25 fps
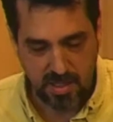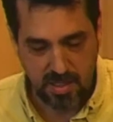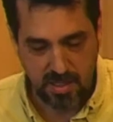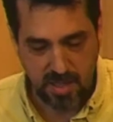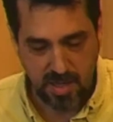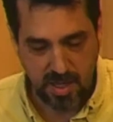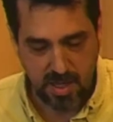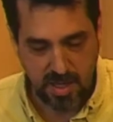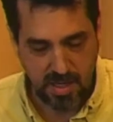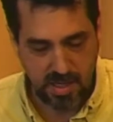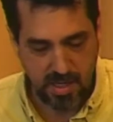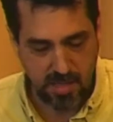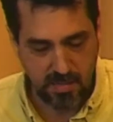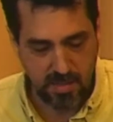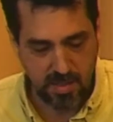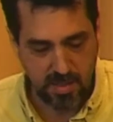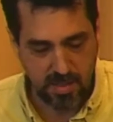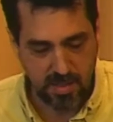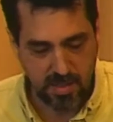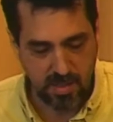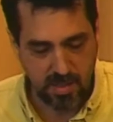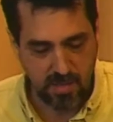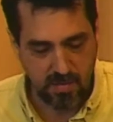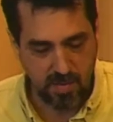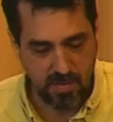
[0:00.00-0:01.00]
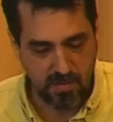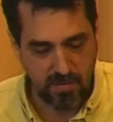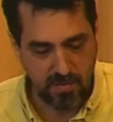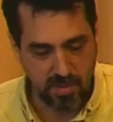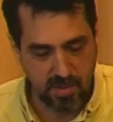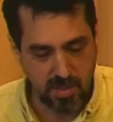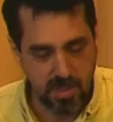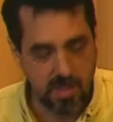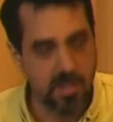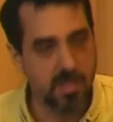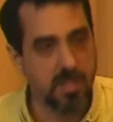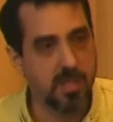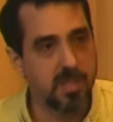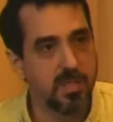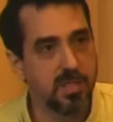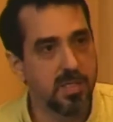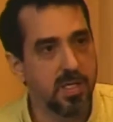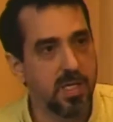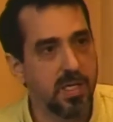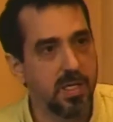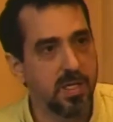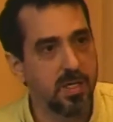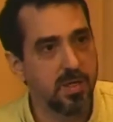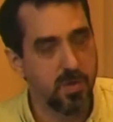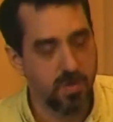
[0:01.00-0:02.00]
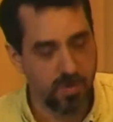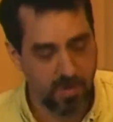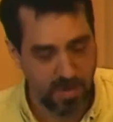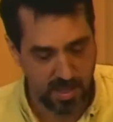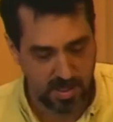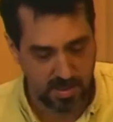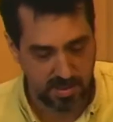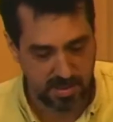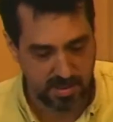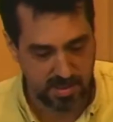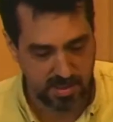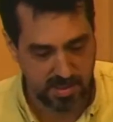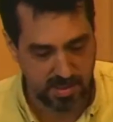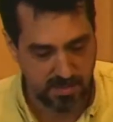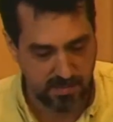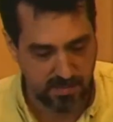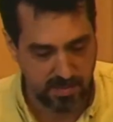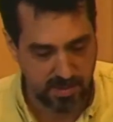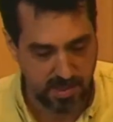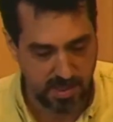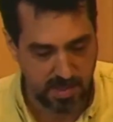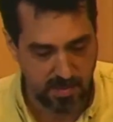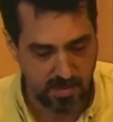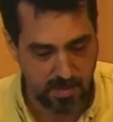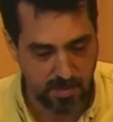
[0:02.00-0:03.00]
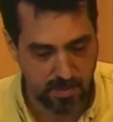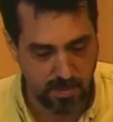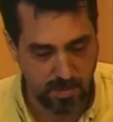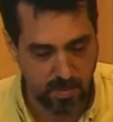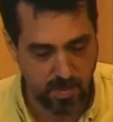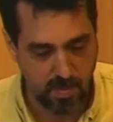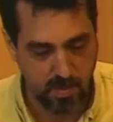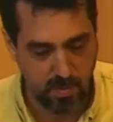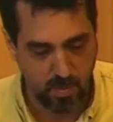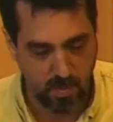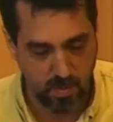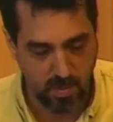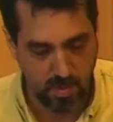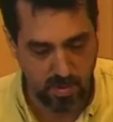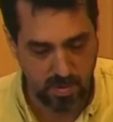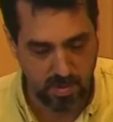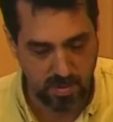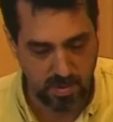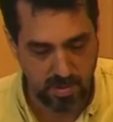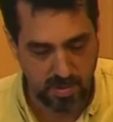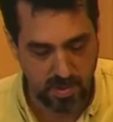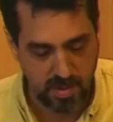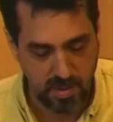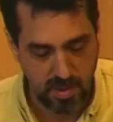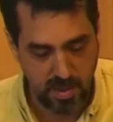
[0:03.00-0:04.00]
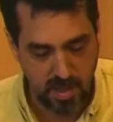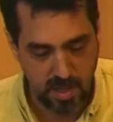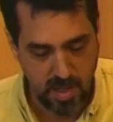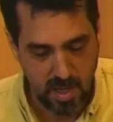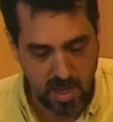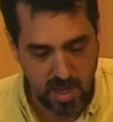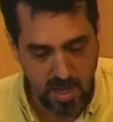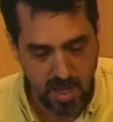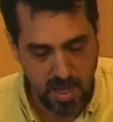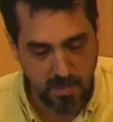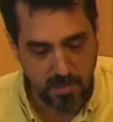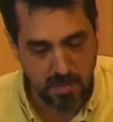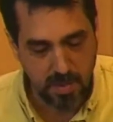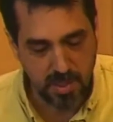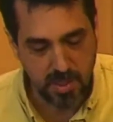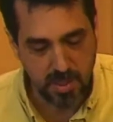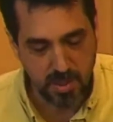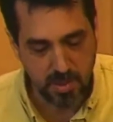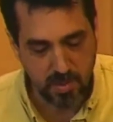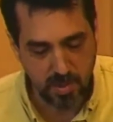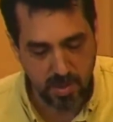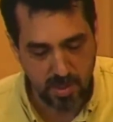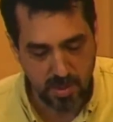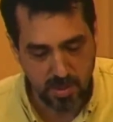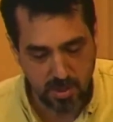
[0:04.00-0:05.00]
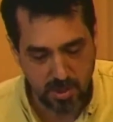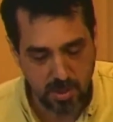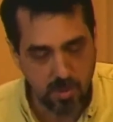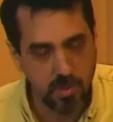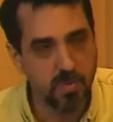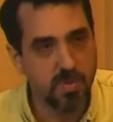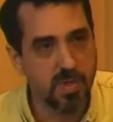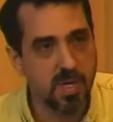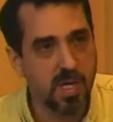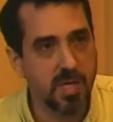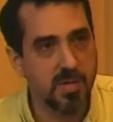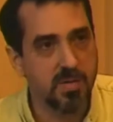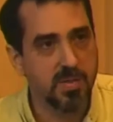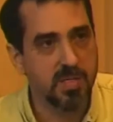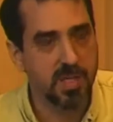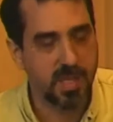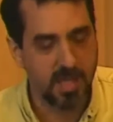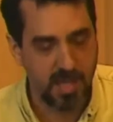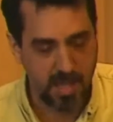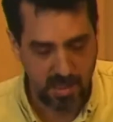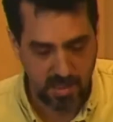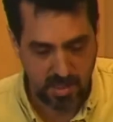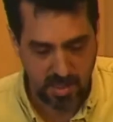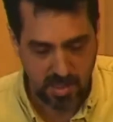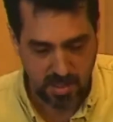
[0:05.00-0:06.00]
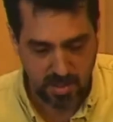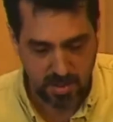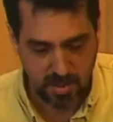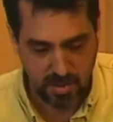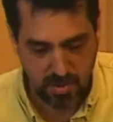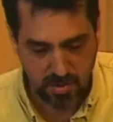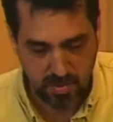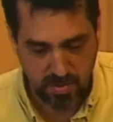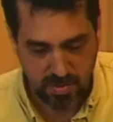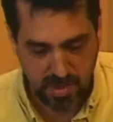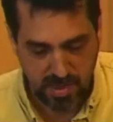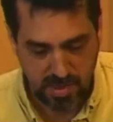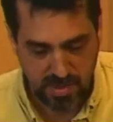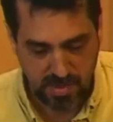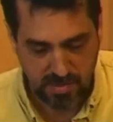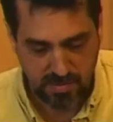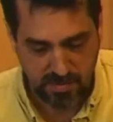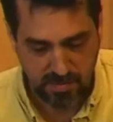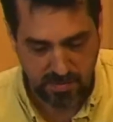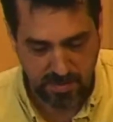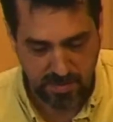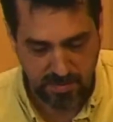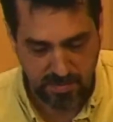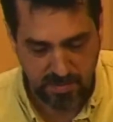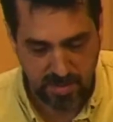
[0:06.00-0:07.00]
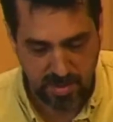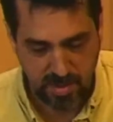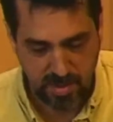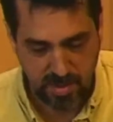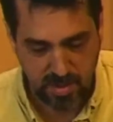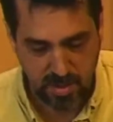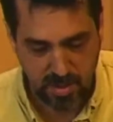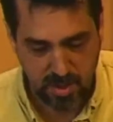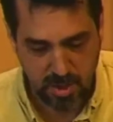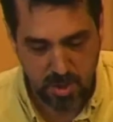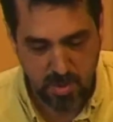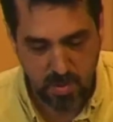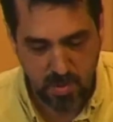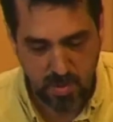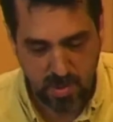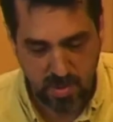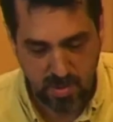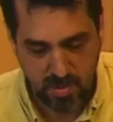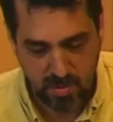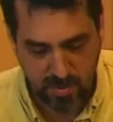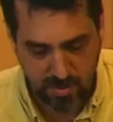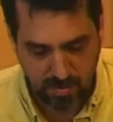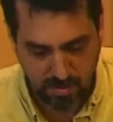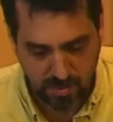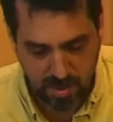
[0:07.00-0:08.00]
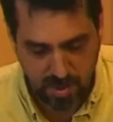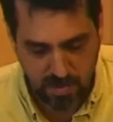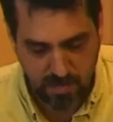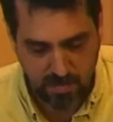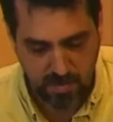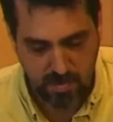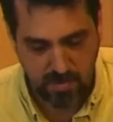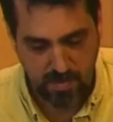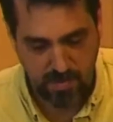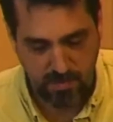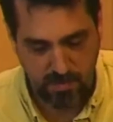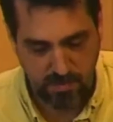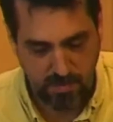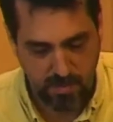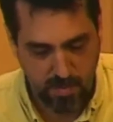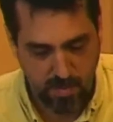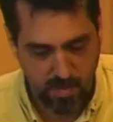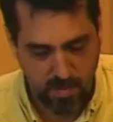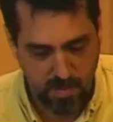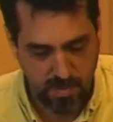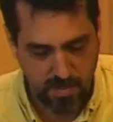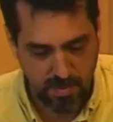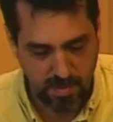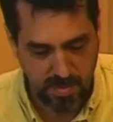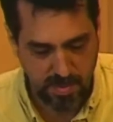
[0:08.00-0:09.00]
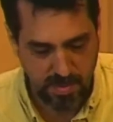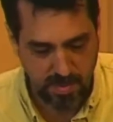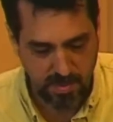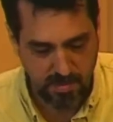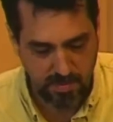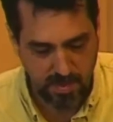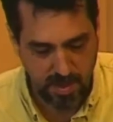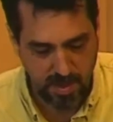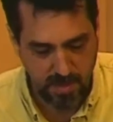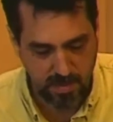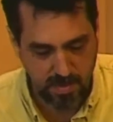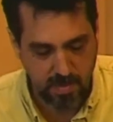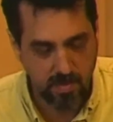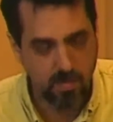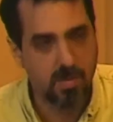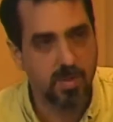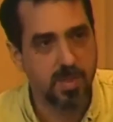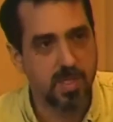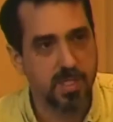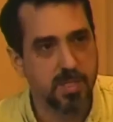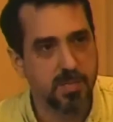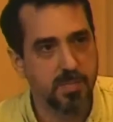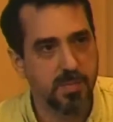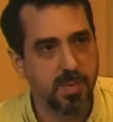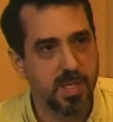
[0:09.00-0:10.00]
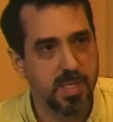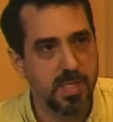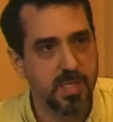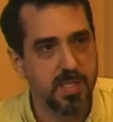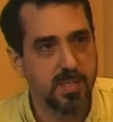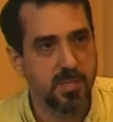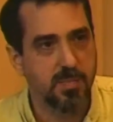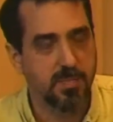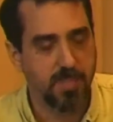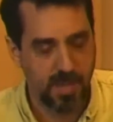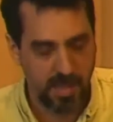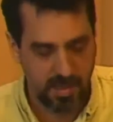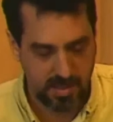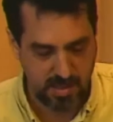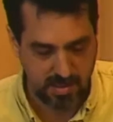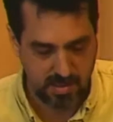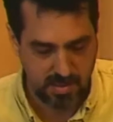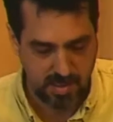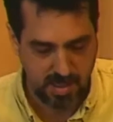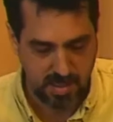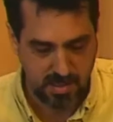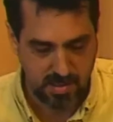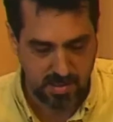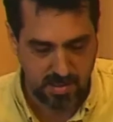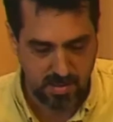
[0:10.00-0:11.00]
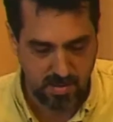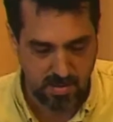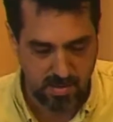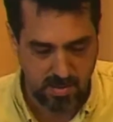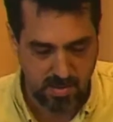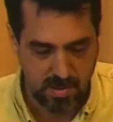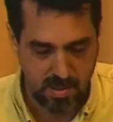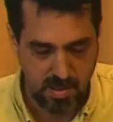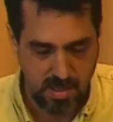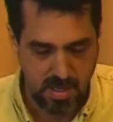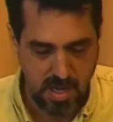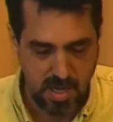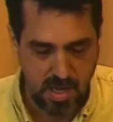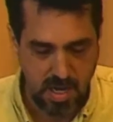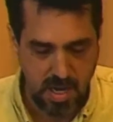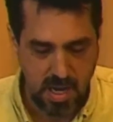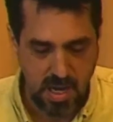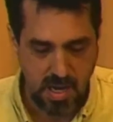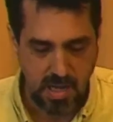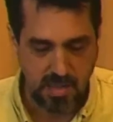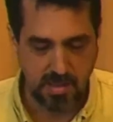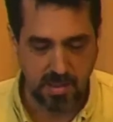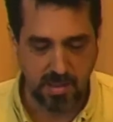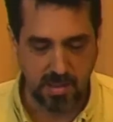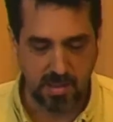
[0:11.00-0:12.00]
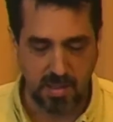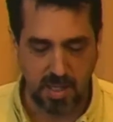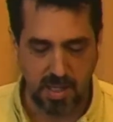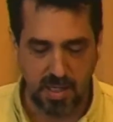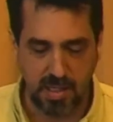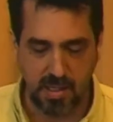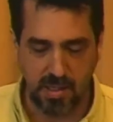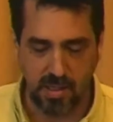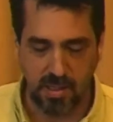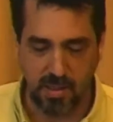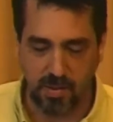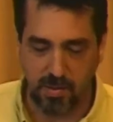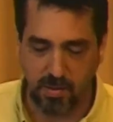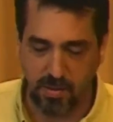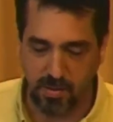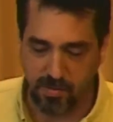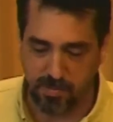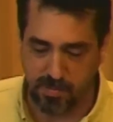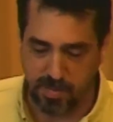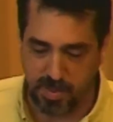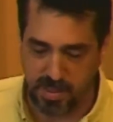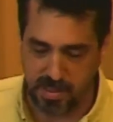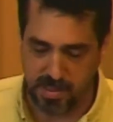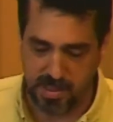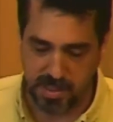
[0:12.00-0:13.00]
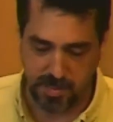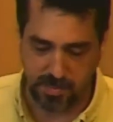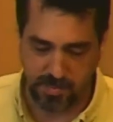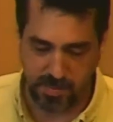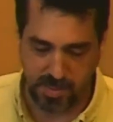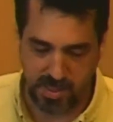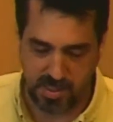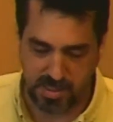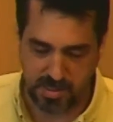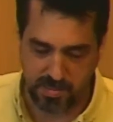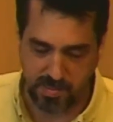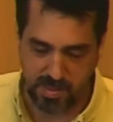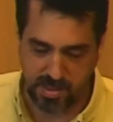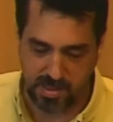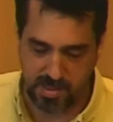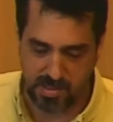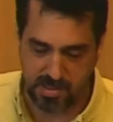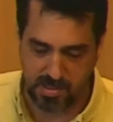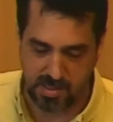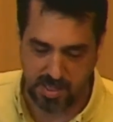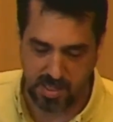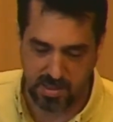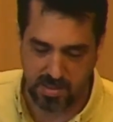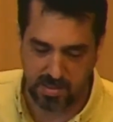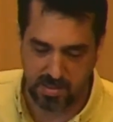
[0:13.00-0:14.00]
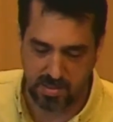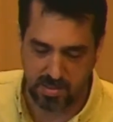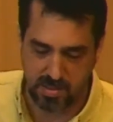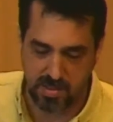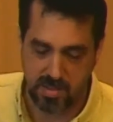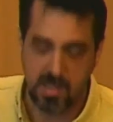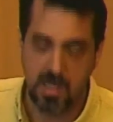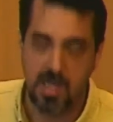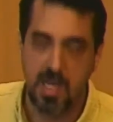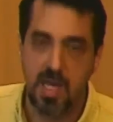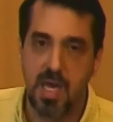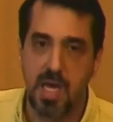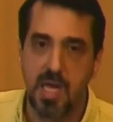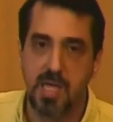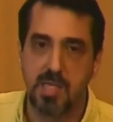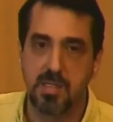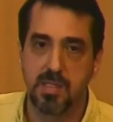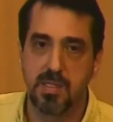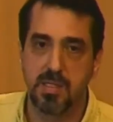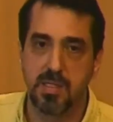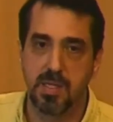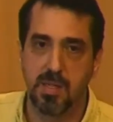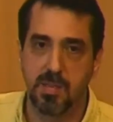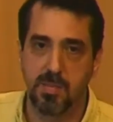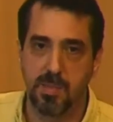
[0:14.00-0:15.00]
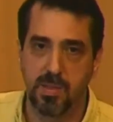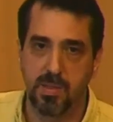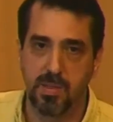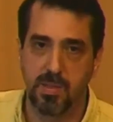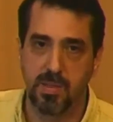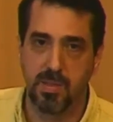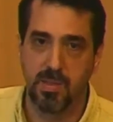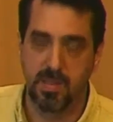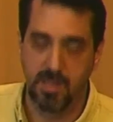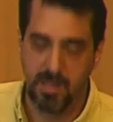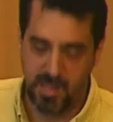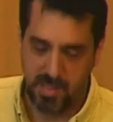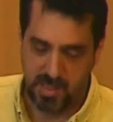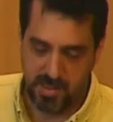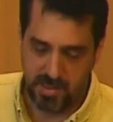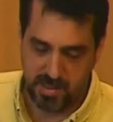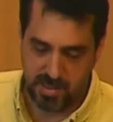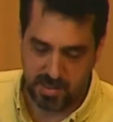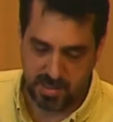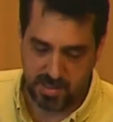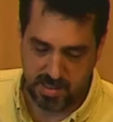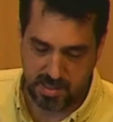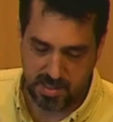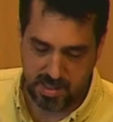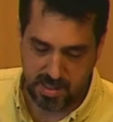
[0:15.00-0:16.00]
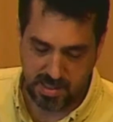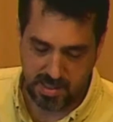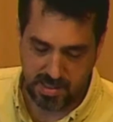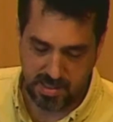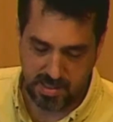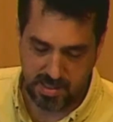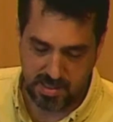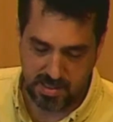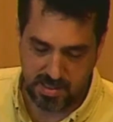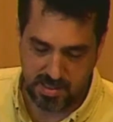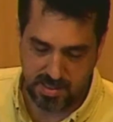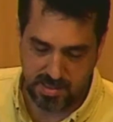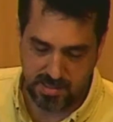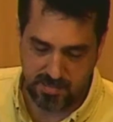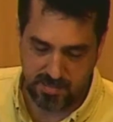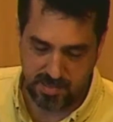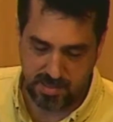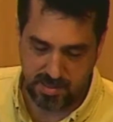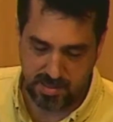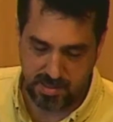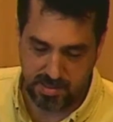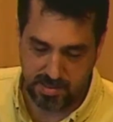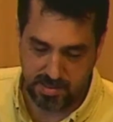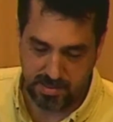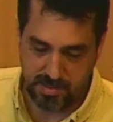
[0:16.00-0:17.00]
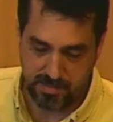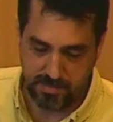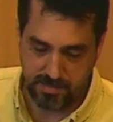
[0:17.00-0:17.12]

High Commission on Refugees in a 2017 report warns between 2008 and 2015, 203.4 million people were displaced by disasters, and the likelihood of being displaced by disasters has doubled since the 1970s.